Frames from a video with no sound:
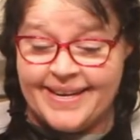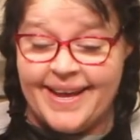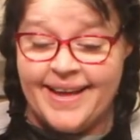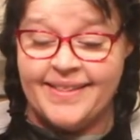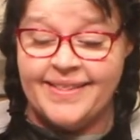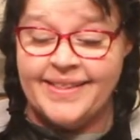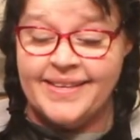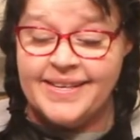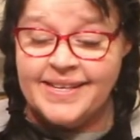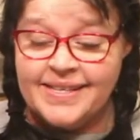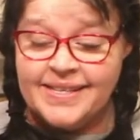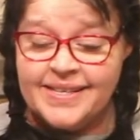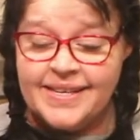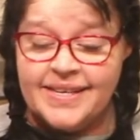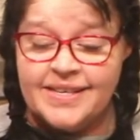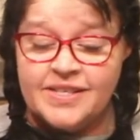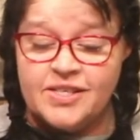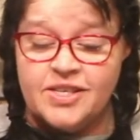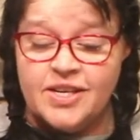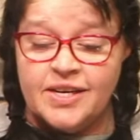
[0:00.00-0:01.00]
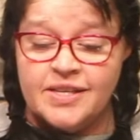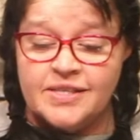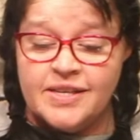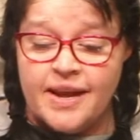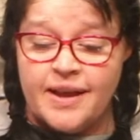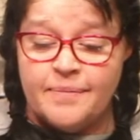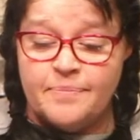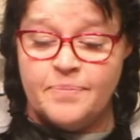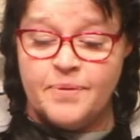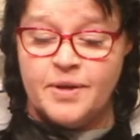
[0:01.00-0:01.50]
Now this is just
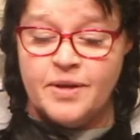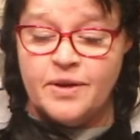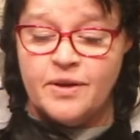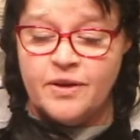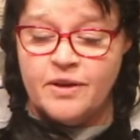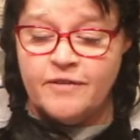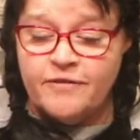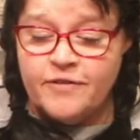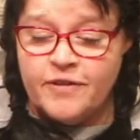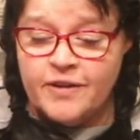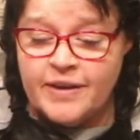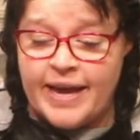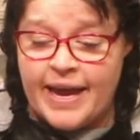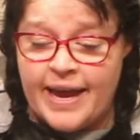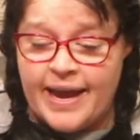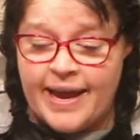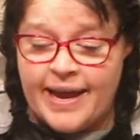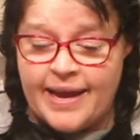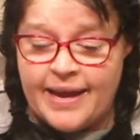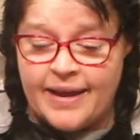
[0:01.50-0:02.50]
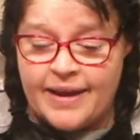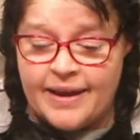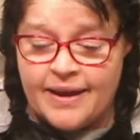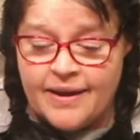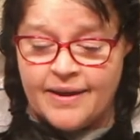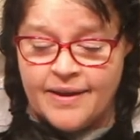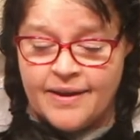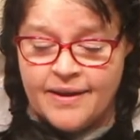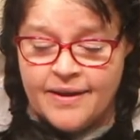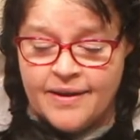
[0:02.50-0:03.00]
a beautiful cake.
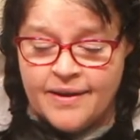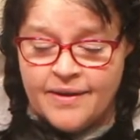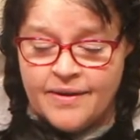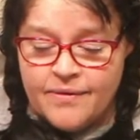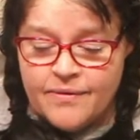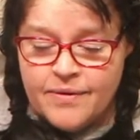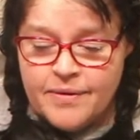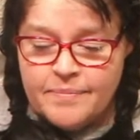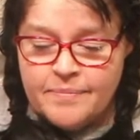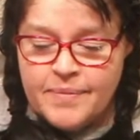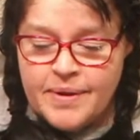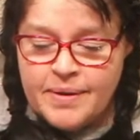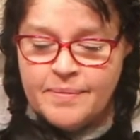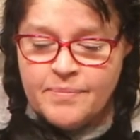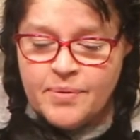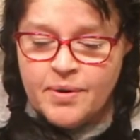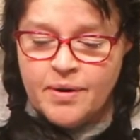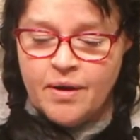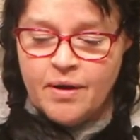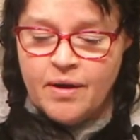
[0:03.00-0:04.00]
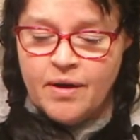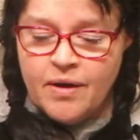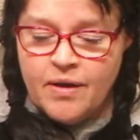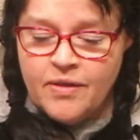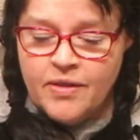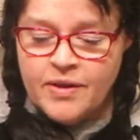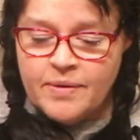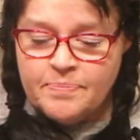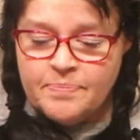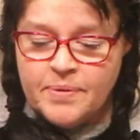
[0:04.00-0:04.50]
Remember
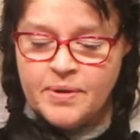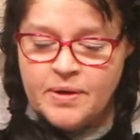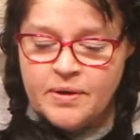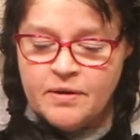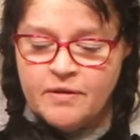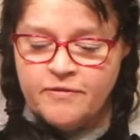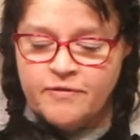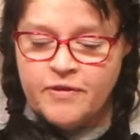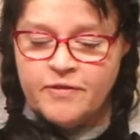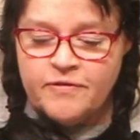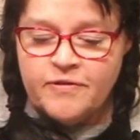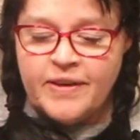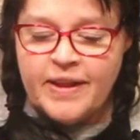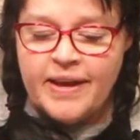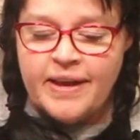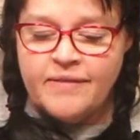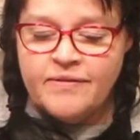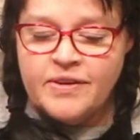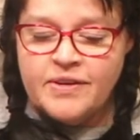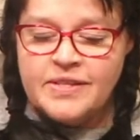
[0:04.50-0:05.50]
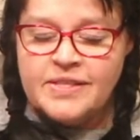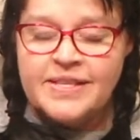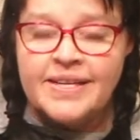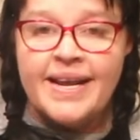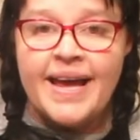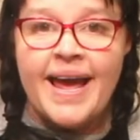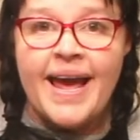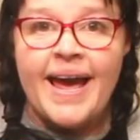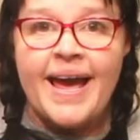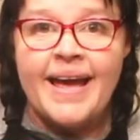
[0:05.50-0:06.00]
all the beautiful flavors that
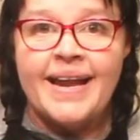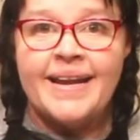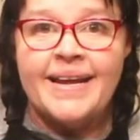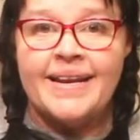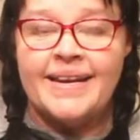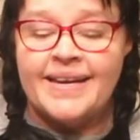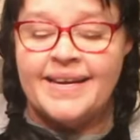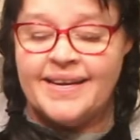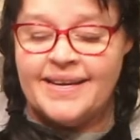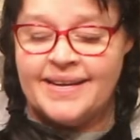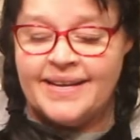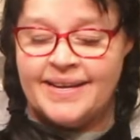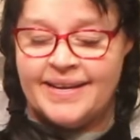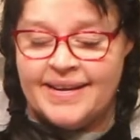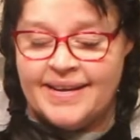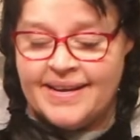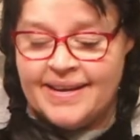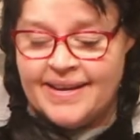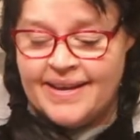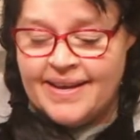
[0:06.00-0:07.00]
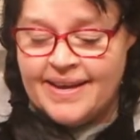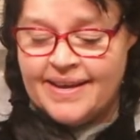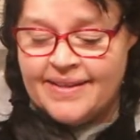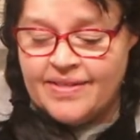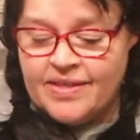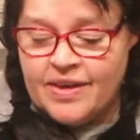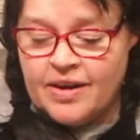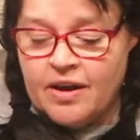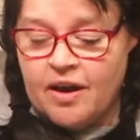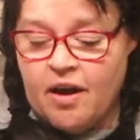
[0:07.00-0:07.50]
it had in it?
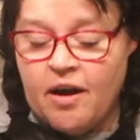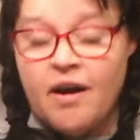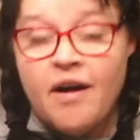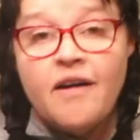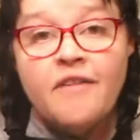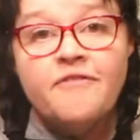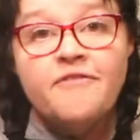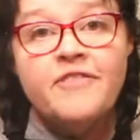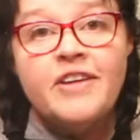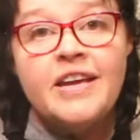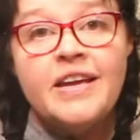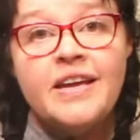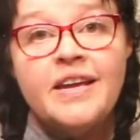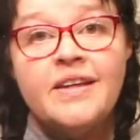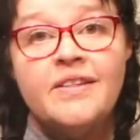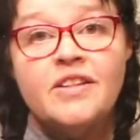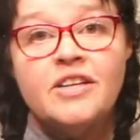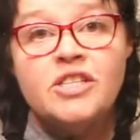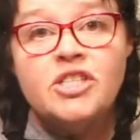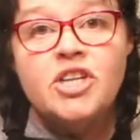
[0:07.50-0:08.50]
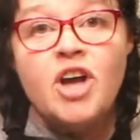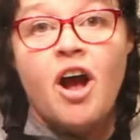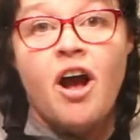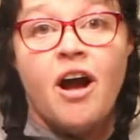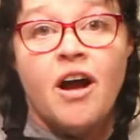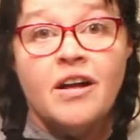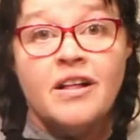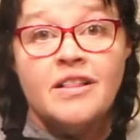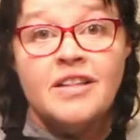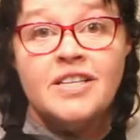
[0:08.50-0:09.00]
The coffee, the
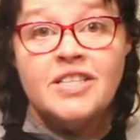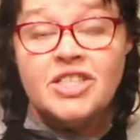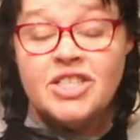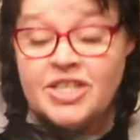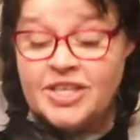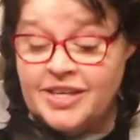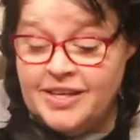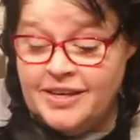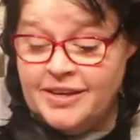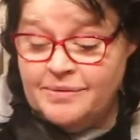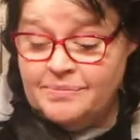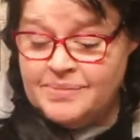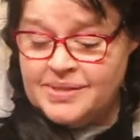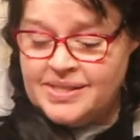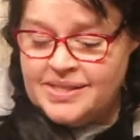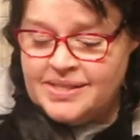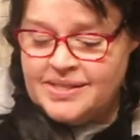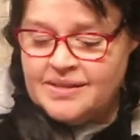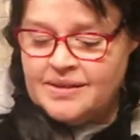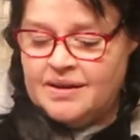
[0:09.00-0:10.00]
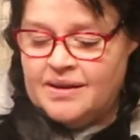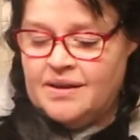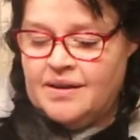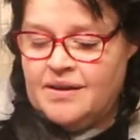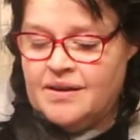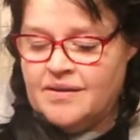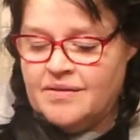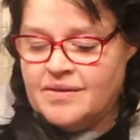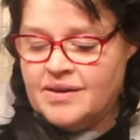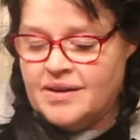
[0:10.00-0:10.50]
chocolate chips,
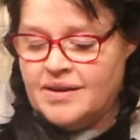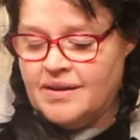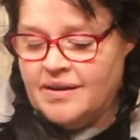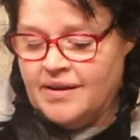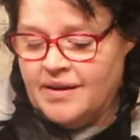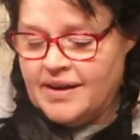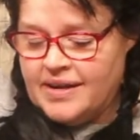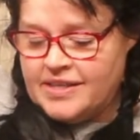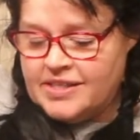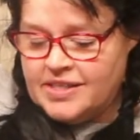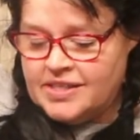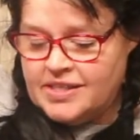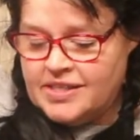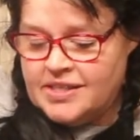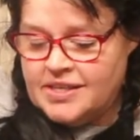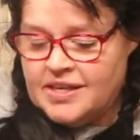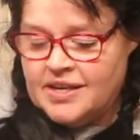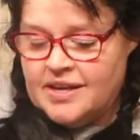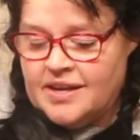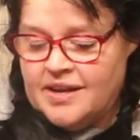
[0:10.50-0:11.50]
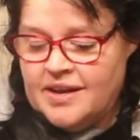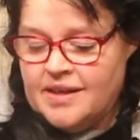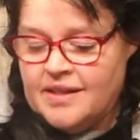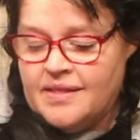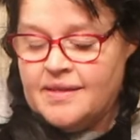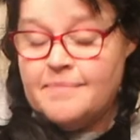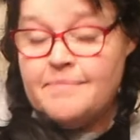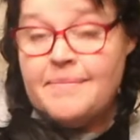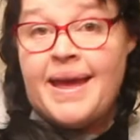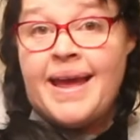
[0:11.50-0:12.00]
oh gosh,
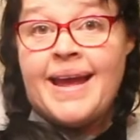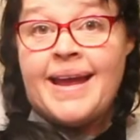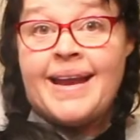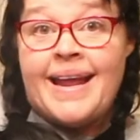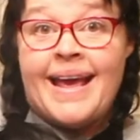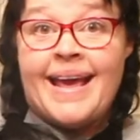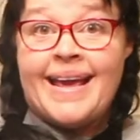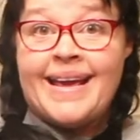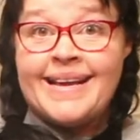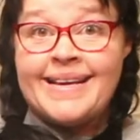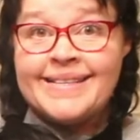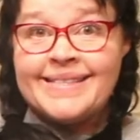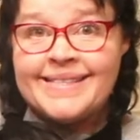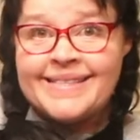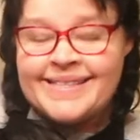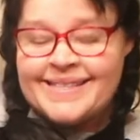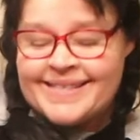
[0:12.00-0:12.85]
the mayonnaise.